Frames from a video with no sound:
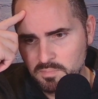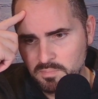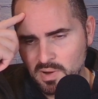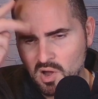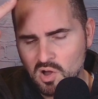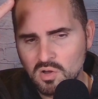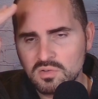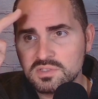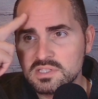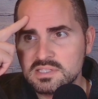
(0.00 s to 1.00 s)
Paul
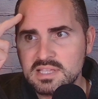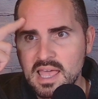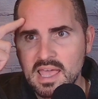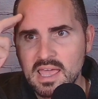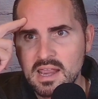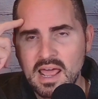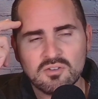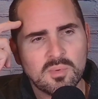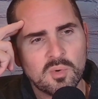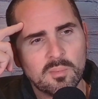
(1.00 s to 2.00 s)
said, I don't
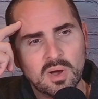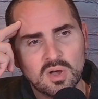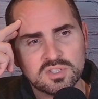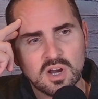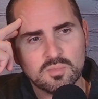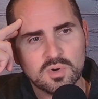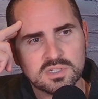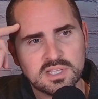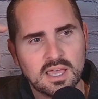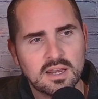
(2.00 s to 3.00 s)
remember what Paul's hardware
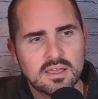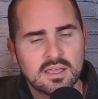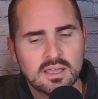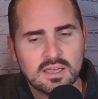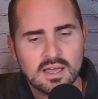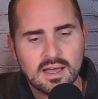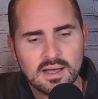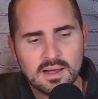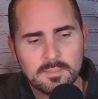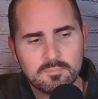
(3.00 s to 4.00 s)
said.
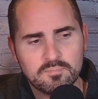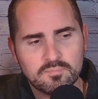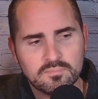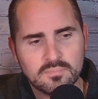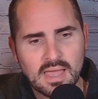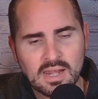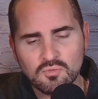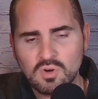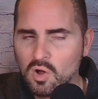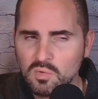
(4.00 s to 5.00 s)
I don't
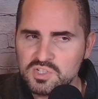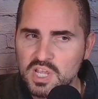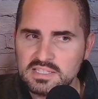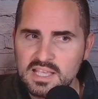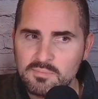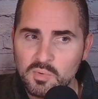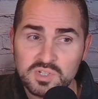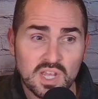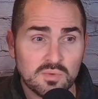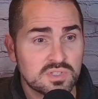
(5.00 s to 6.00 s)
recall what Jay said, but when
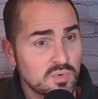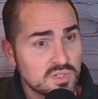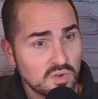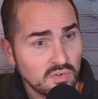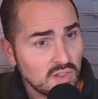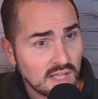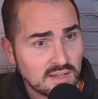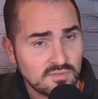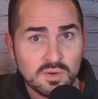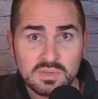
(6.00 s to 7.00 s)
Jay was doing his overclocking
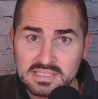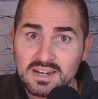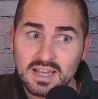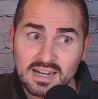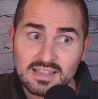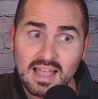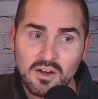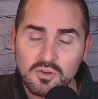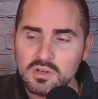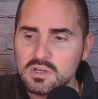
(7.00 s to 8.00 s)
video, it sounded kind of loud.